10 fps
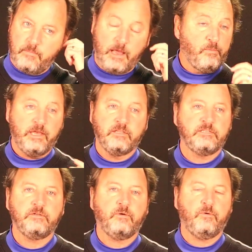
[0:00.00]
and we can
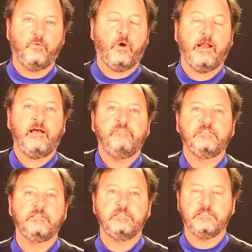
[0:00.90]
quite
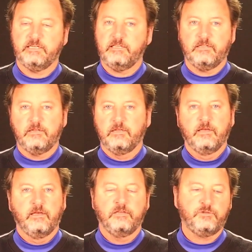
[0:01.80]
obviously see that
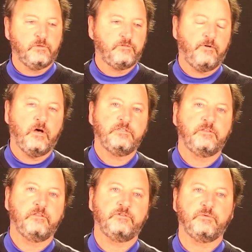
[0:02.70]
this one's false
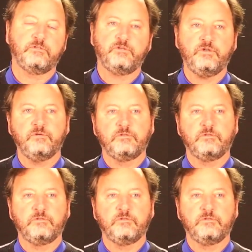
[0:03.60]
and this one's true.